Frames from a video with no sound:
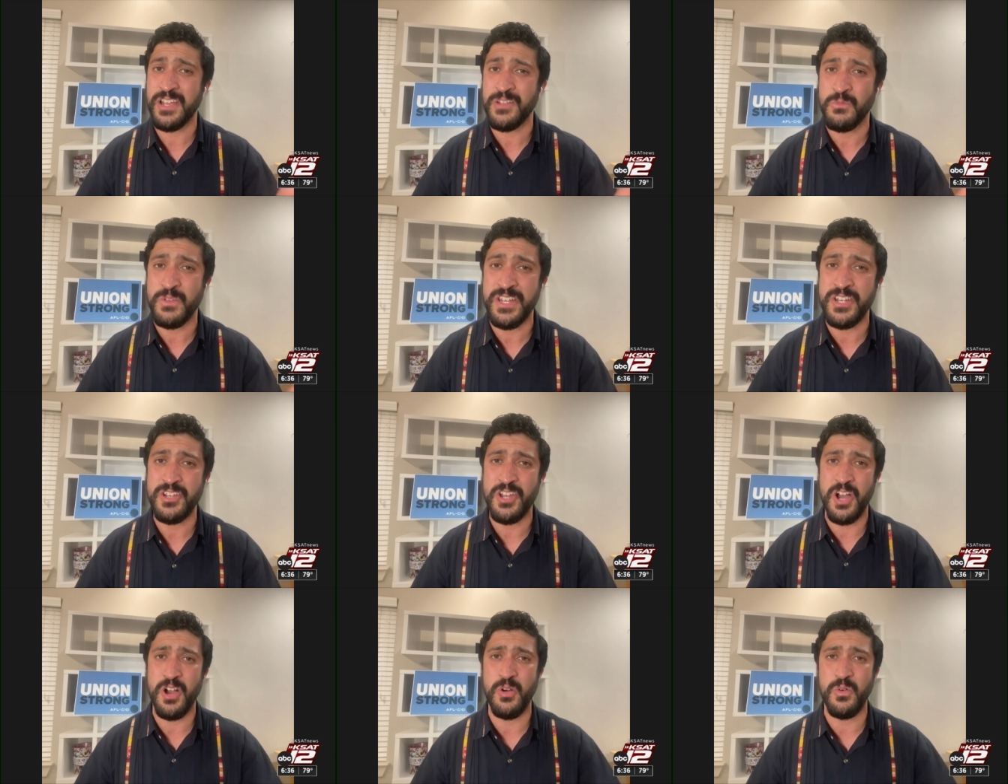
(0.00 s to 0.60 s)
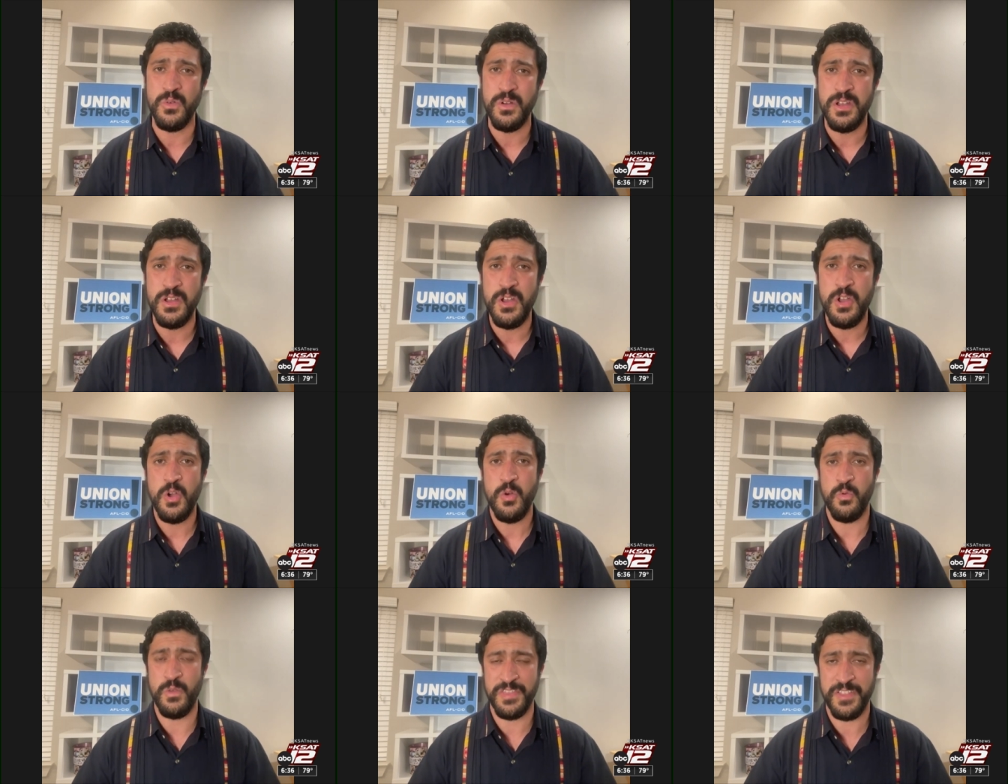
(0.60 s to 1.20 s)
And we know
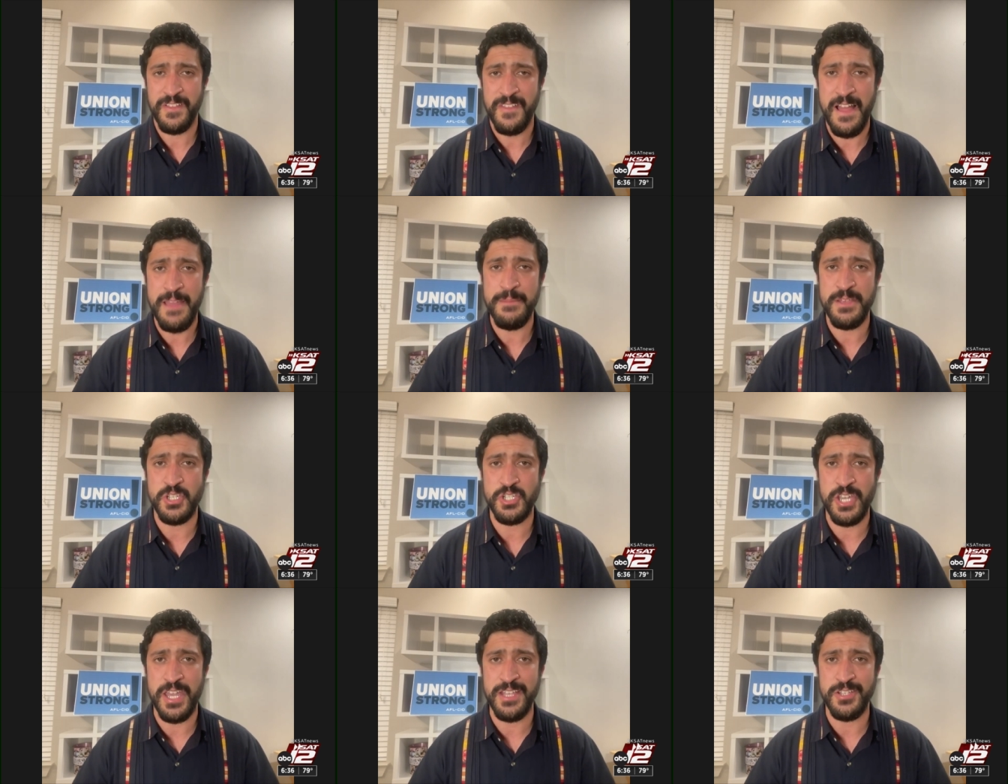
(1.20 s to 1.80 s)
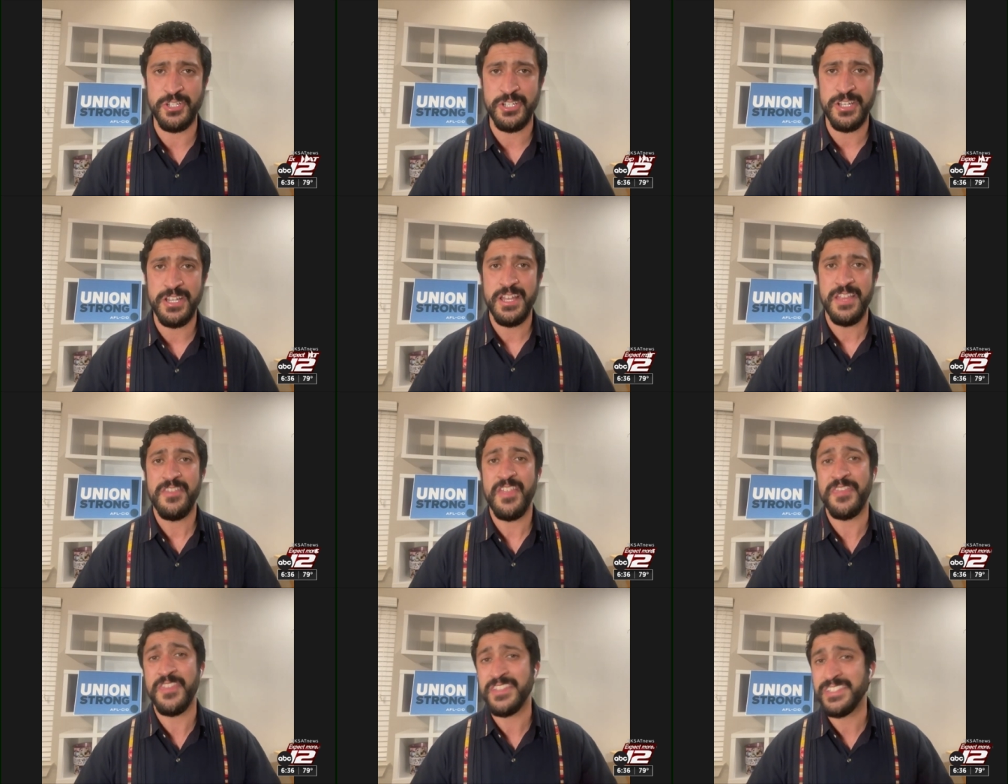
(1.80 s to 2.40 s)
with climate change
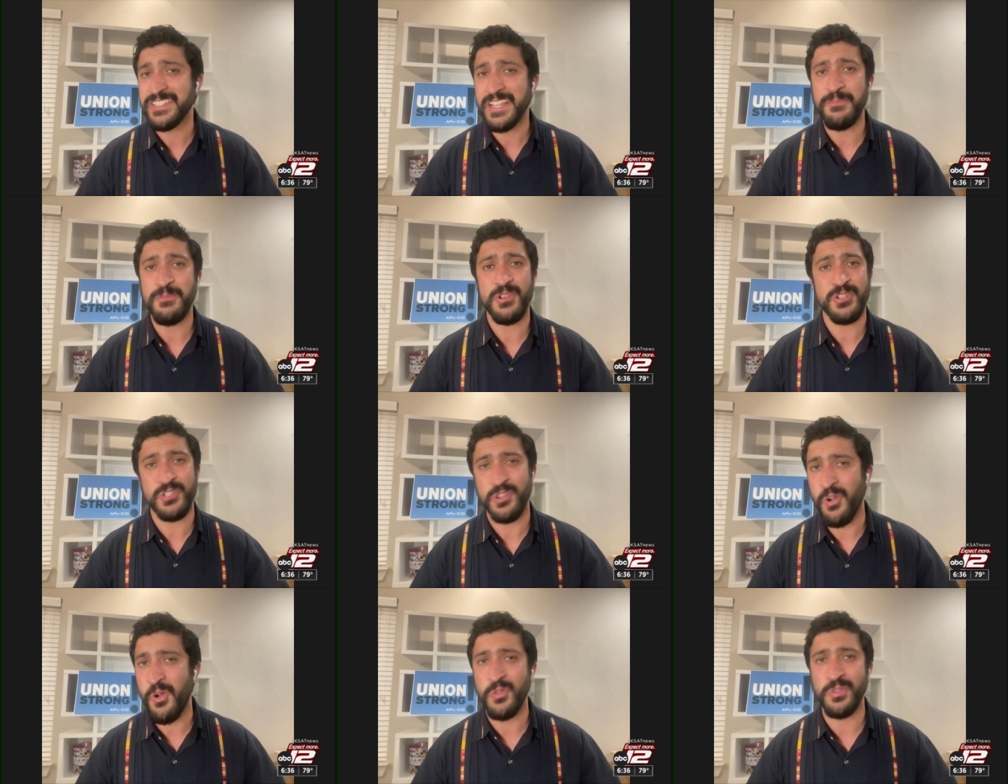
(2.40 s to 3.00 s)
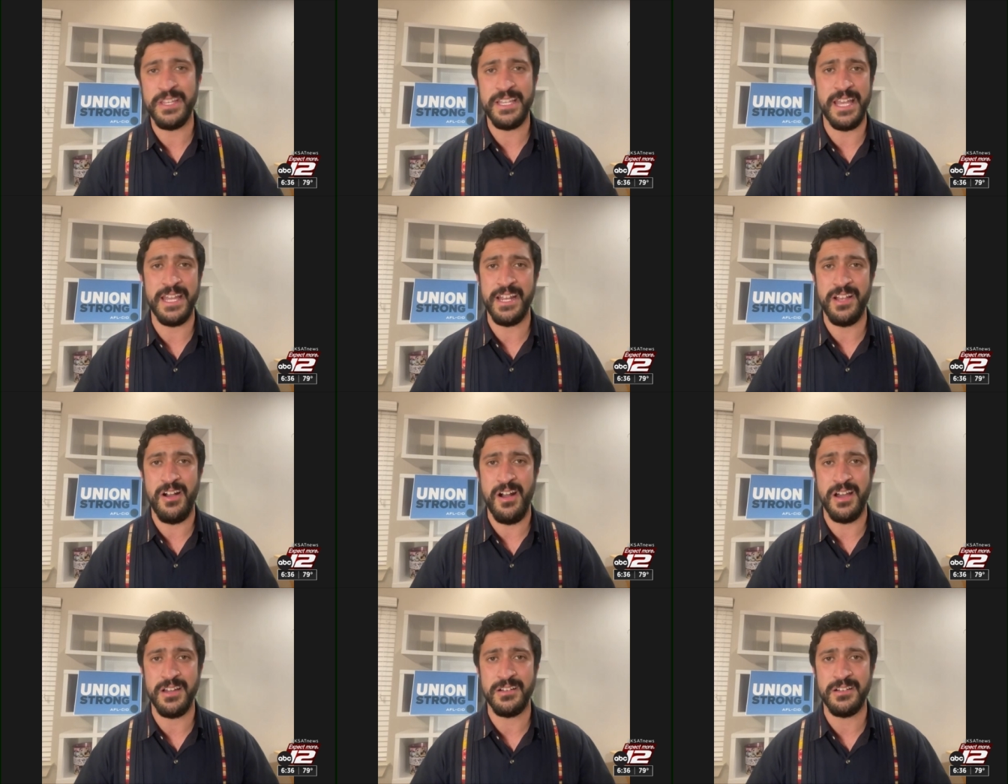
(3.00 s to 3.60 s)
that the summers are only
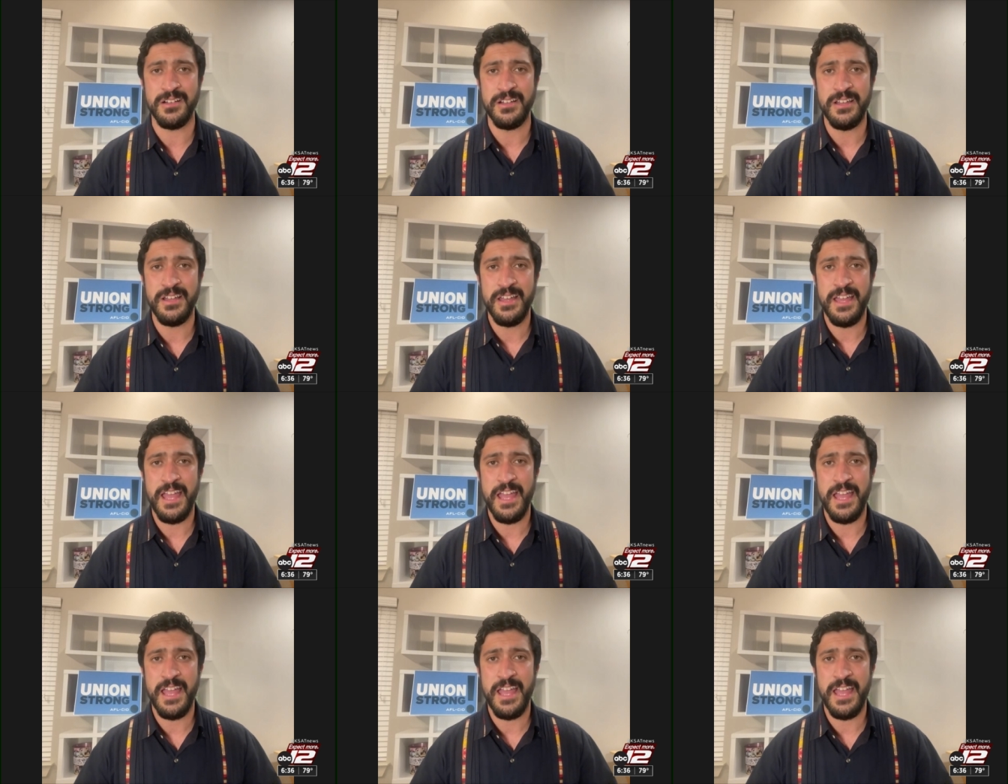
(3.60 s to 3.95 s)
getting hotter